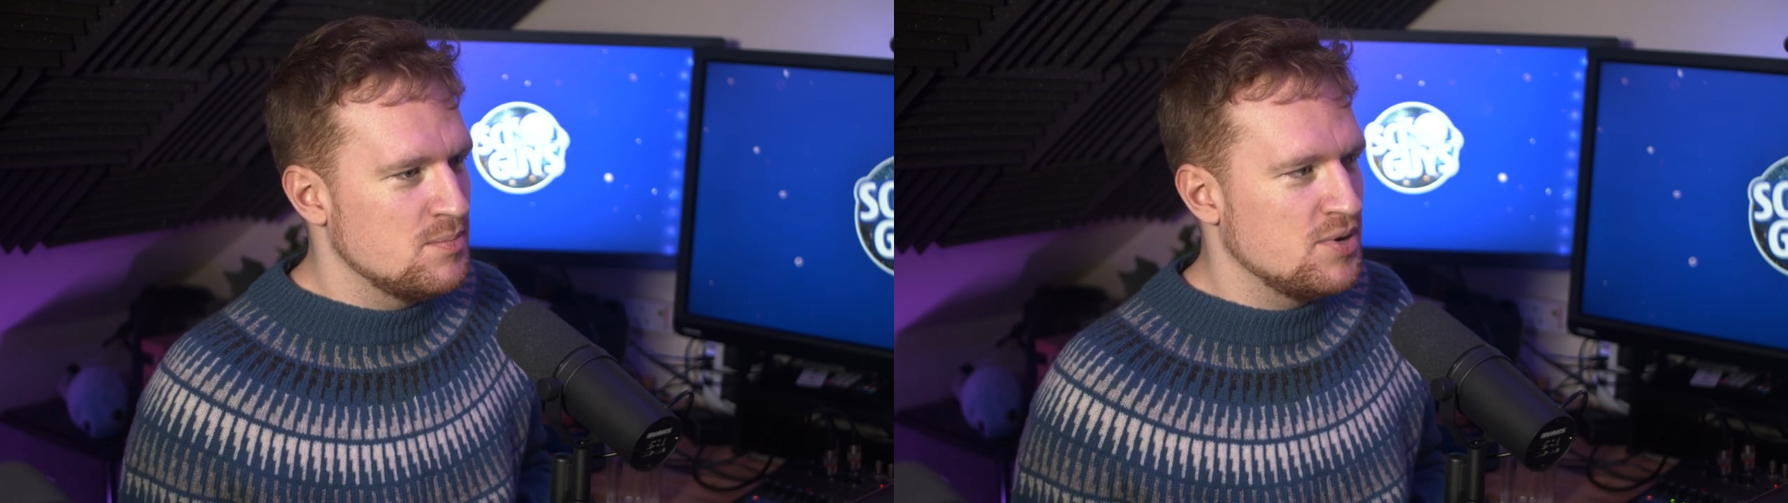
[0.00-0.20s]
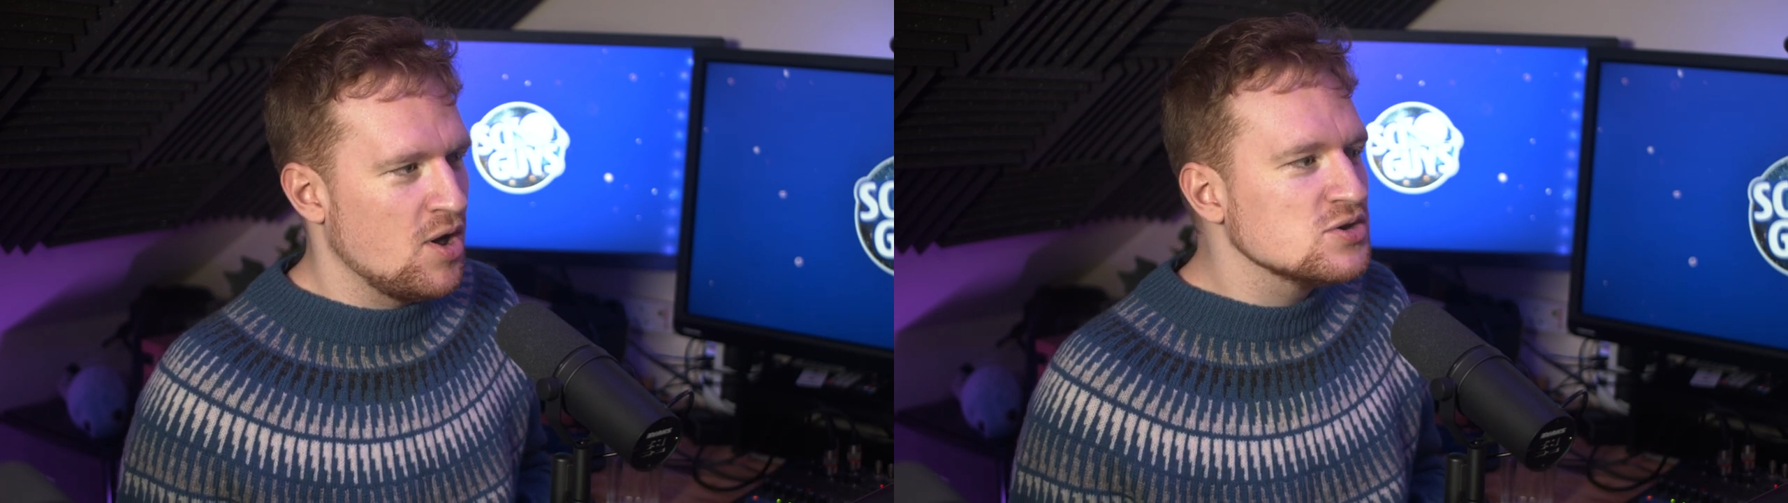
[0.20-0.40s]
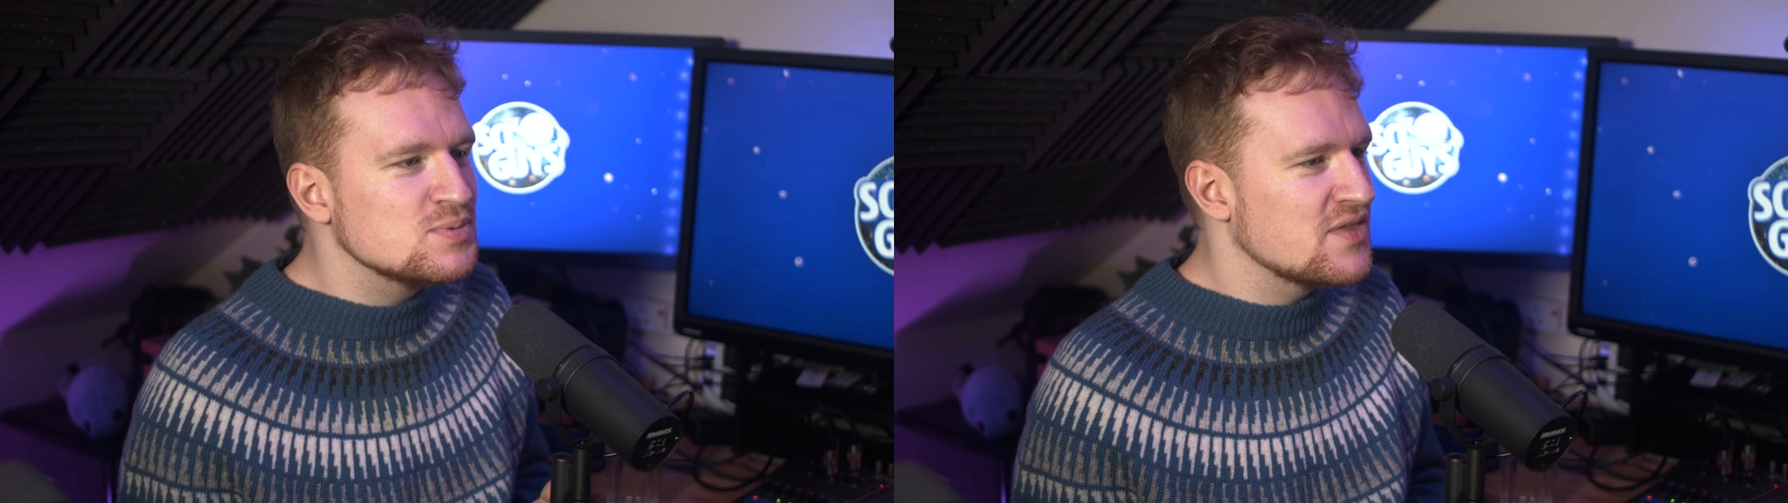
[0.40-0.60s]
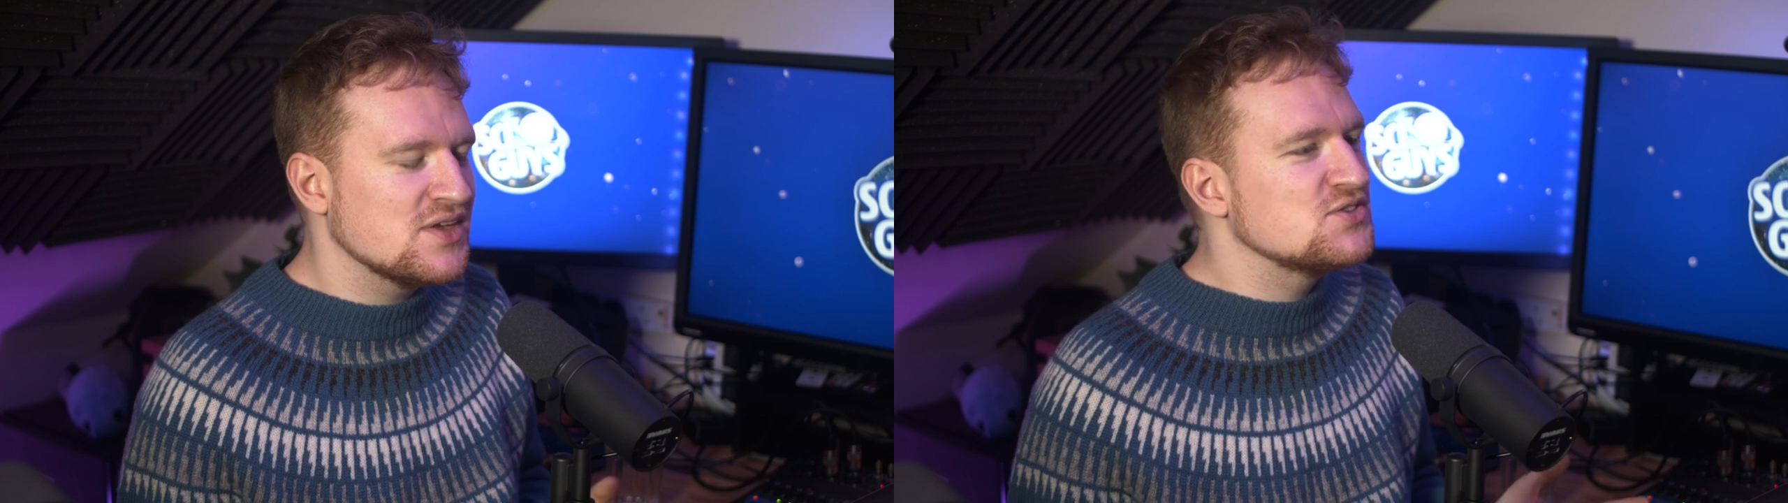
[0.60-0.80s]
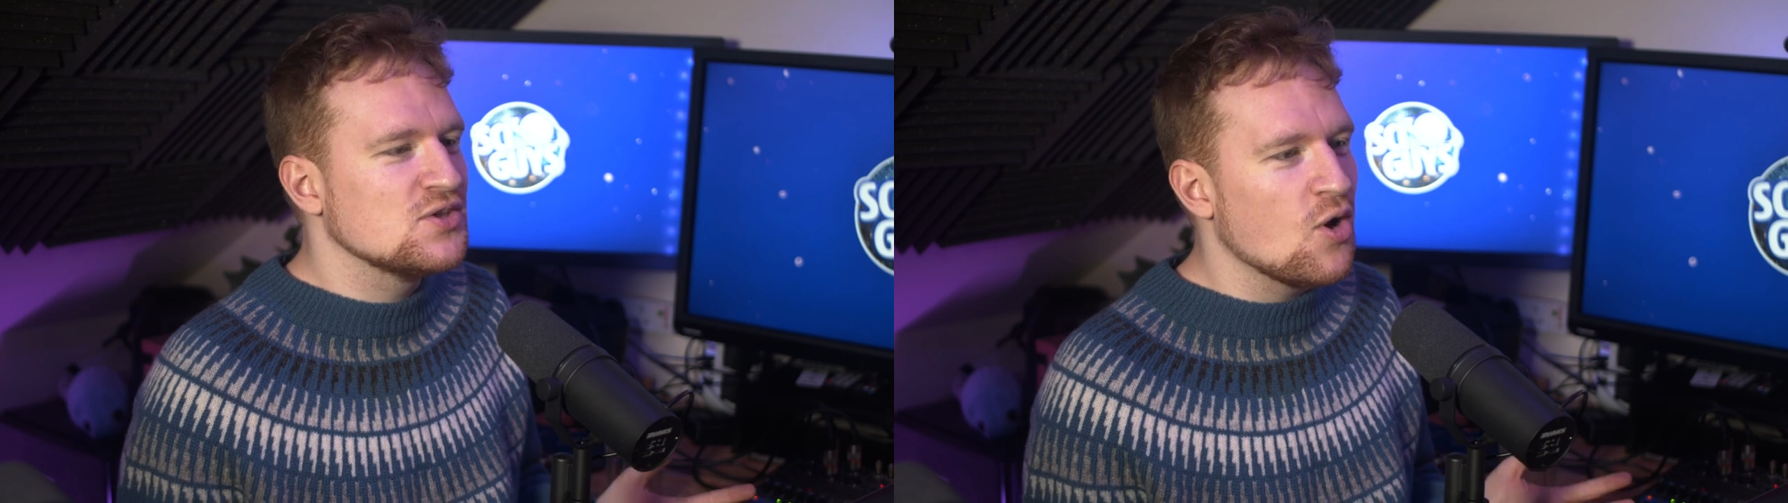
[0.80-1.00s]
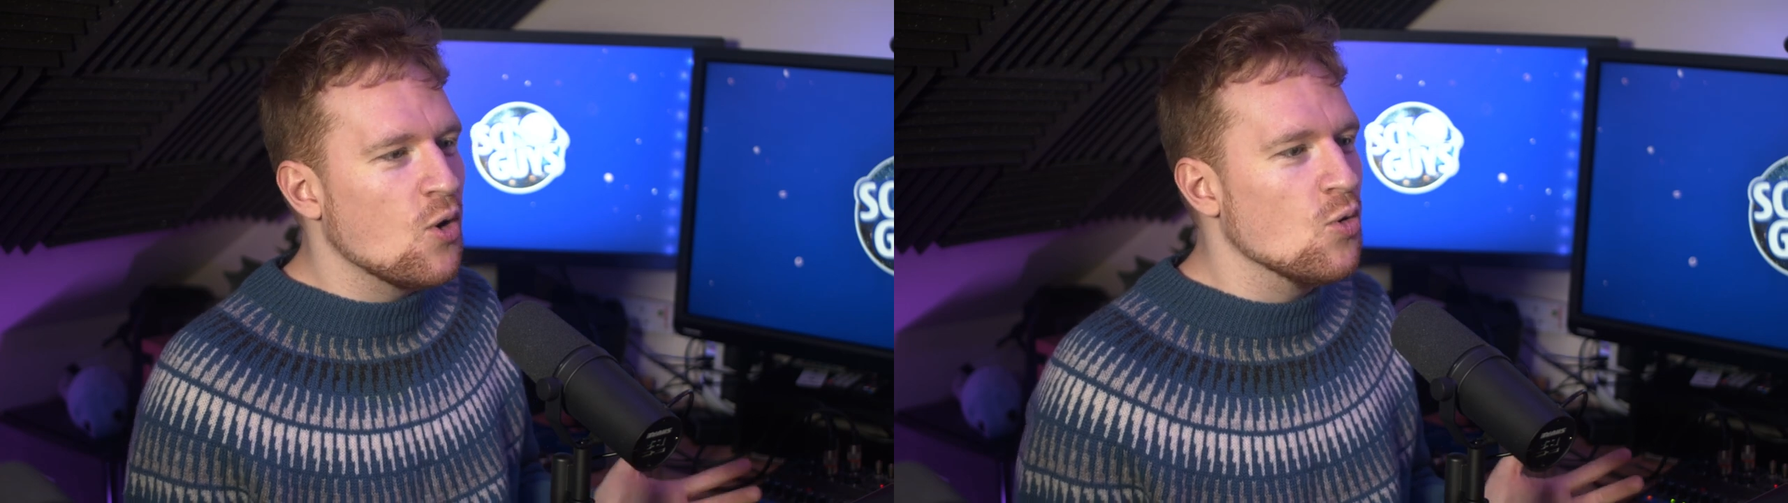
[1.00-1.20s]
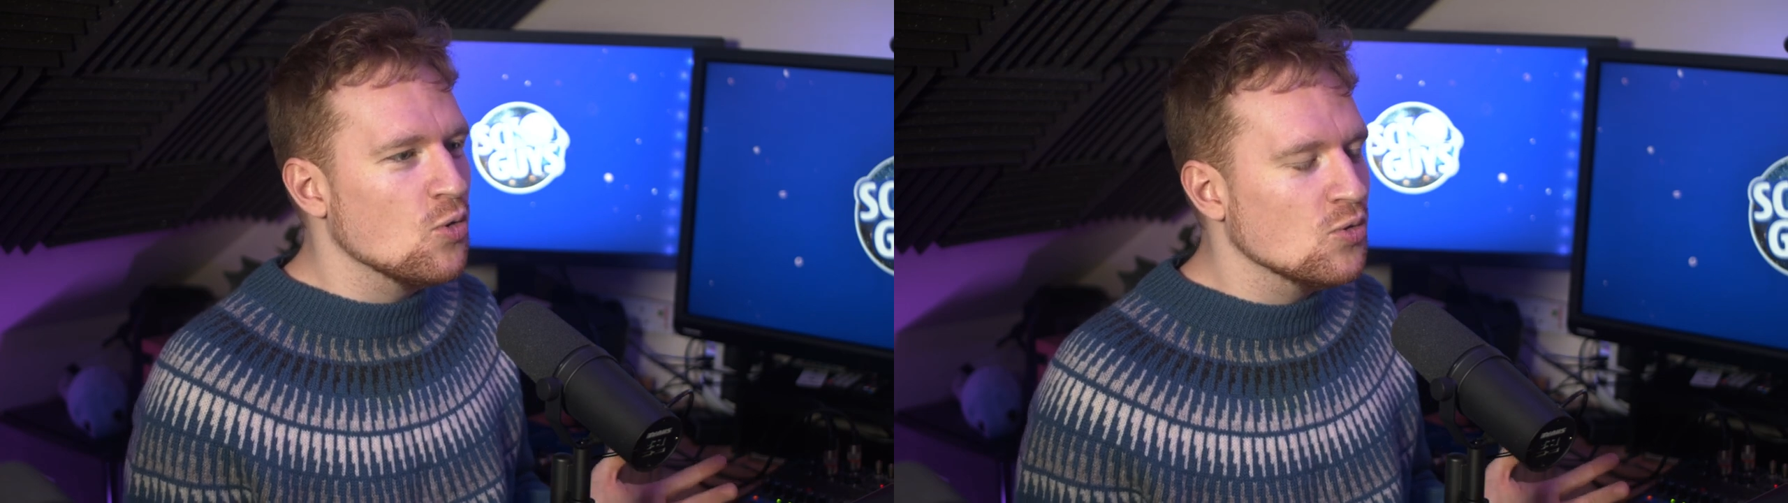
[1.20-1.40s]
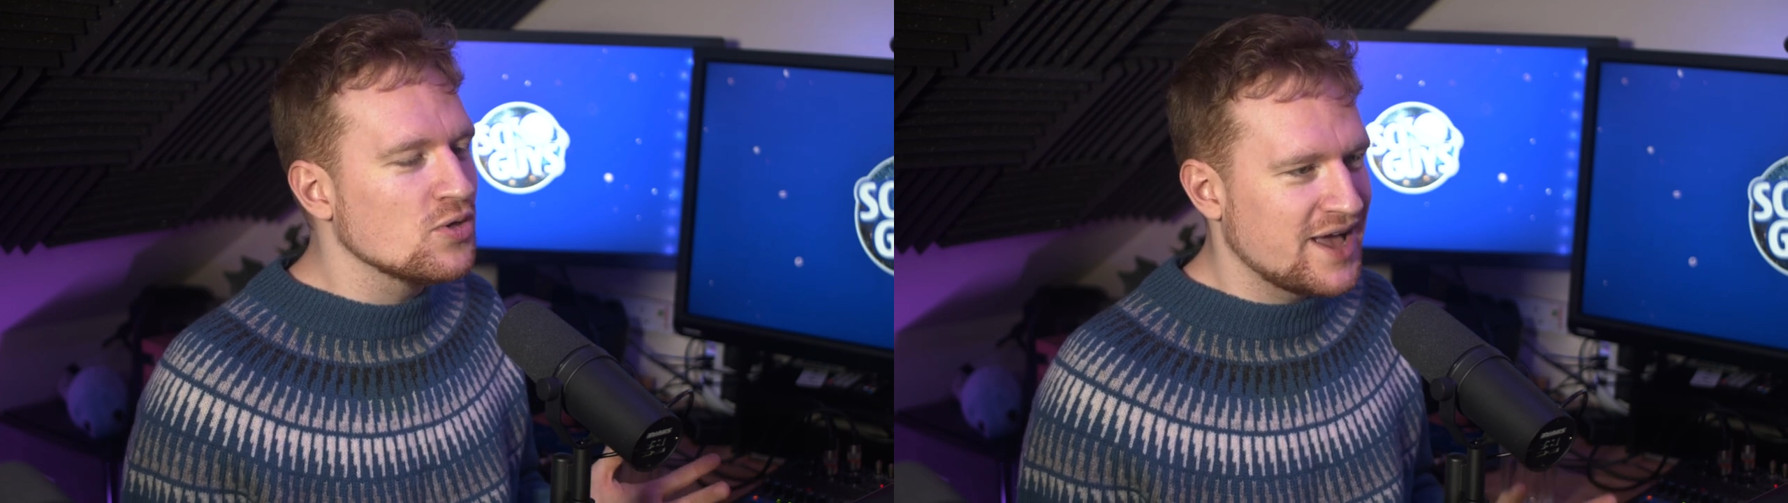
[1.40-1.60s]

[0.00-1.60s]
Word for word: But ultimately, that's still all